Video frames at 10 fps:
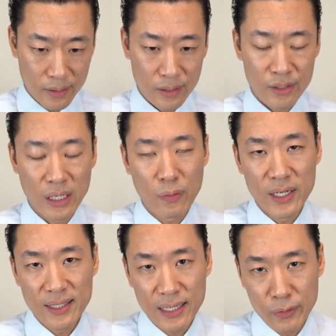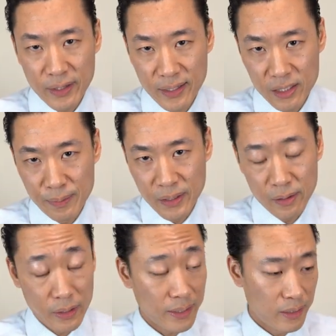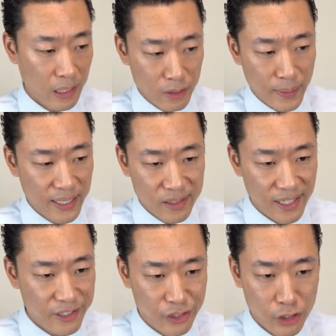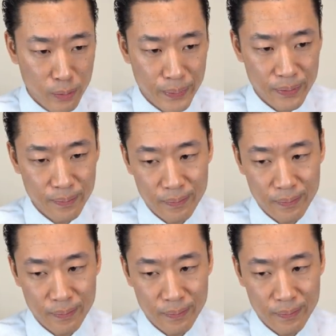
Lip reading: So I wanted to end with this. Okay, that was my inside scoop